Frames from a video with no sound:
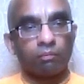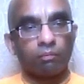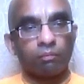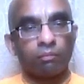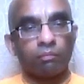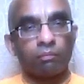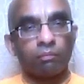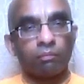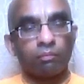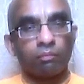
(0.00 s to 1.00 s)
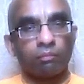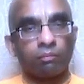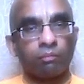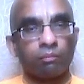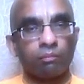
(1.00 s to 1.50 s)

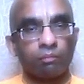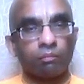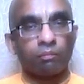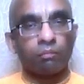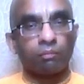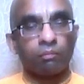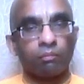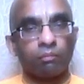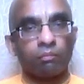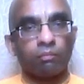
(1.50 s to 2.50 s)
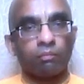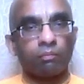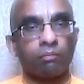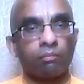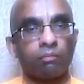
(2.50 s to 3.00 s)

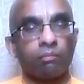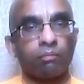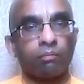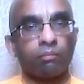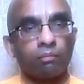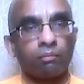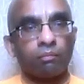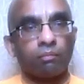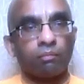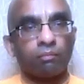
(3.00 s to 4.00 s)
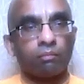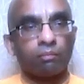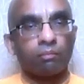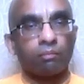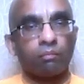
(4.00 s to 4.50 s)

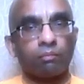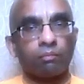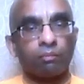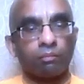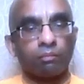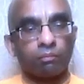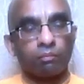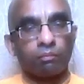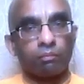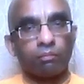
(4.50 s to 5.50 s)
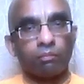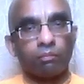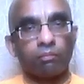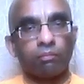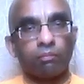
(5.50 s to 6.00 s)

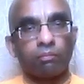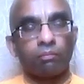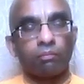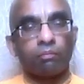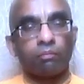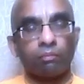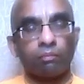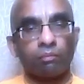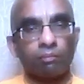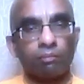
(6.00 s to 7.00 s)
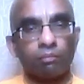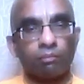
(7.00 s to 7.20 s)
[no speech]